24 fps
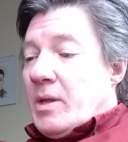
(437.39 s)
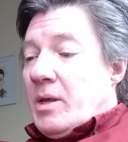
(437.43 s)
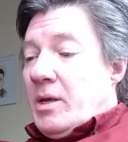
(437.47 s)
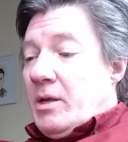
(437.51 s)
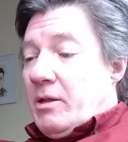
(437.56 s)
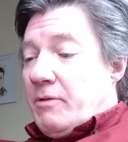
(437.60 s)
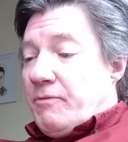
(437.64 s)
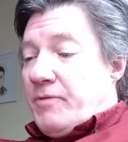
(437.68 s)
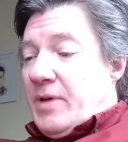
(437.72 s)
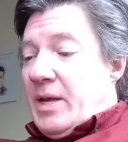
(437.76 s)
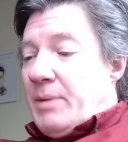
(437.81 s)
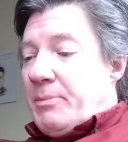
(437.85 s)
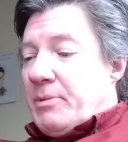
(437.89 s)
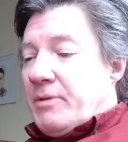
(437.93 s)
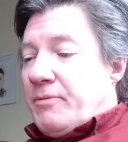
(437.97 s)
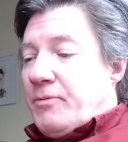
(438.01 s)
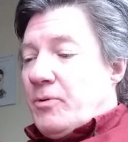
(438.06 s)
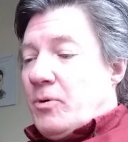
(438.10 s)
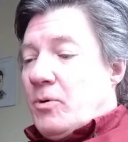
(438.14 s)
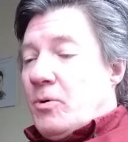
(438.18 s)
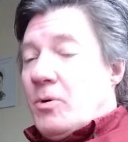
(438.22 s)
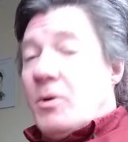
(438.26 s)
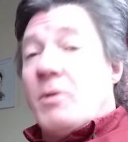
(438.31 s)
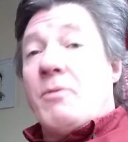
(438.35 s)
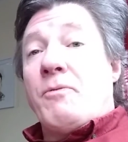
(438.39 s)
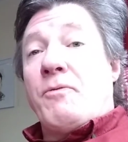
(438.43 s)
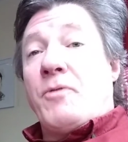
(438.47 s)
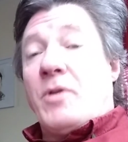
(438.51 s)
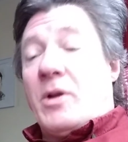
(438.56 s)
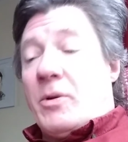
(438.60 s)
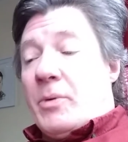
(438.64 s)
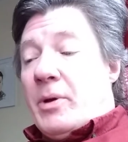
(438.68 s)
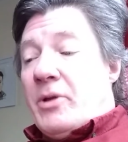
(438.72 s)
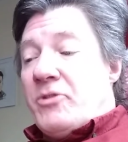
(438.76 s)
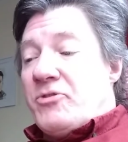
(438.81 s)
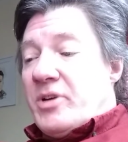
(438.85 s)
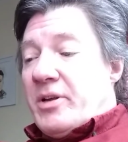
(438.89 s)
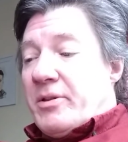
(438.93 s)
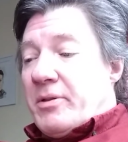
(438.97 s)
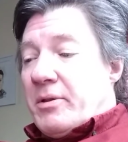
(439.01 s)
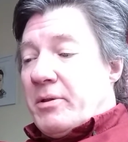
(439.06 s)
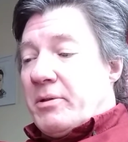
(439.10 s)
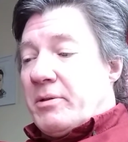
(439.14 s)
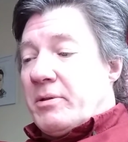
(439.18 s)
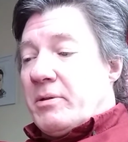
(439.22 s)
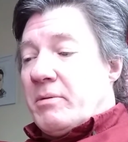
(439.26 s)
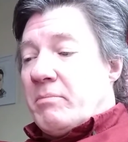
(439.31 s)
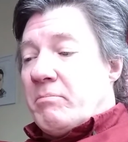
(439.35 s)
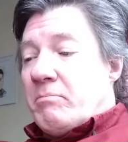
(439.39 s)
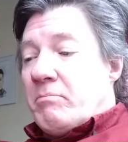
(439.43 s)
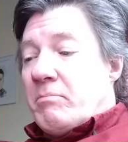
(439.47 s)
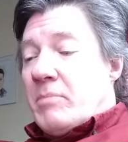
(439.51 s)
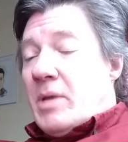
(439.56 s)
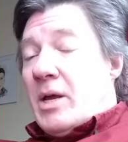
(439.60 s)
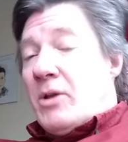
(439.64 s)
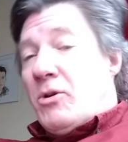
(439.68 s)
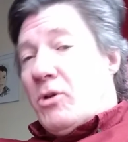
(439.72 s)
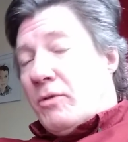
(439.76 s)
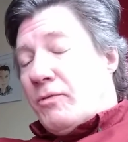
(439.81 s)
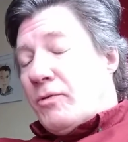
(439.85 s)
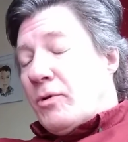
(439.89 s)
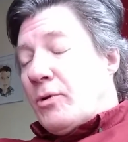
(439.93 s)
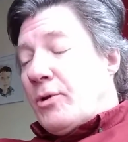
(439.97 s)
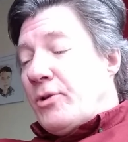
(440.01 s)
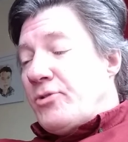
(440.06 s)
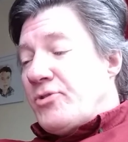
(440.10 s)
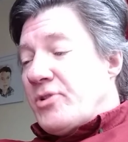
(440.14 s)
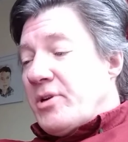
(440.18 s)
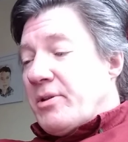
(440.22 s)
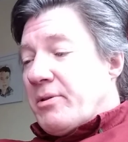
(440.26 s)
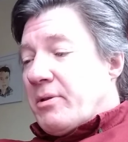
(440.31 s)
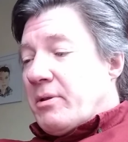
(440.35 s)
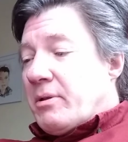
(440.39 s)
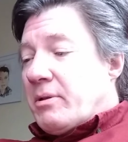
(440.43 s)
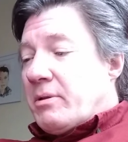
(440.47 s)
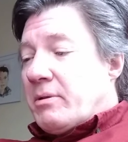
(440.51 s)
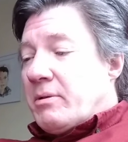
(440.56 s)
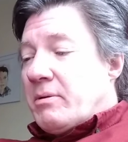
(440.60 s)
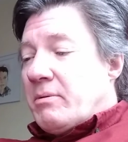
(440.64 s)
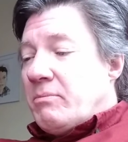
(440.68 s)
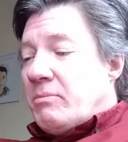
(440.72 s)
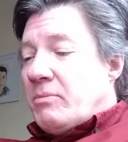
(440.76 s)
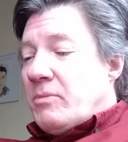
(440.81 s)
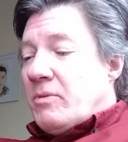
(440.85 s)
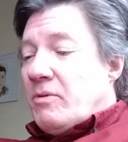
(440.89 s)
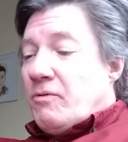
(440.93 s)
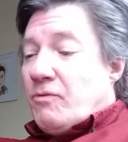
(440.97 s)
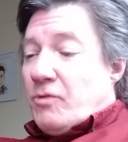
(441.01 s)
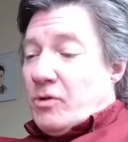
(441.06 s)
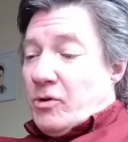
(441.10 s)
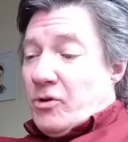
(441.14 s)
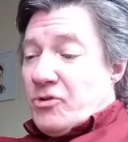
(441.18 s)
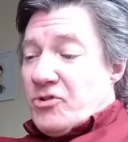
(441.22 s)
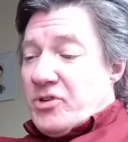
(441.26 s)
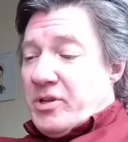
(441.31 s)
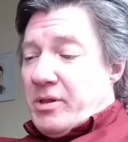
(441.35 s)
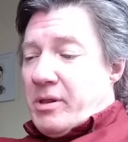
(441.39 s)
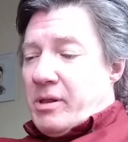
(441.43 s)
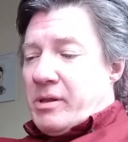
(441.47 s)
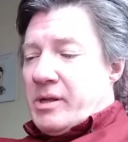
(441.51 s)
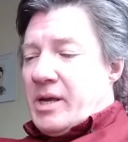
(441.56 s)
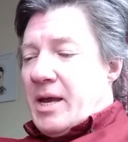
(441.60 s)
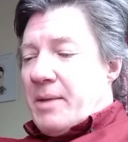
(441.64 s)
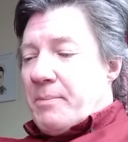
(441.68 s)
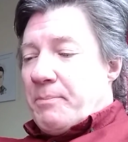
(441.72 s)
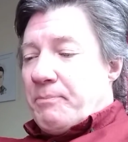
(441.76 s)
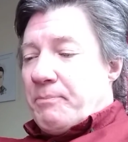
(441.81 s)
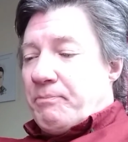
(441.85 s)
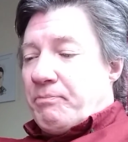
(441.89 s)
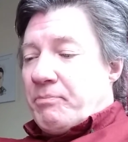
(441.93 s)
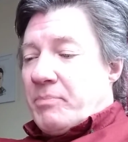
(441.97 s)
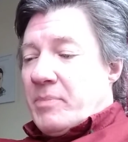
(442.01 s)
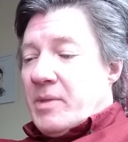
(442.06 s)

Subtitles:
He's famous for following Jesus. Not following Jesus. Following Jesus again.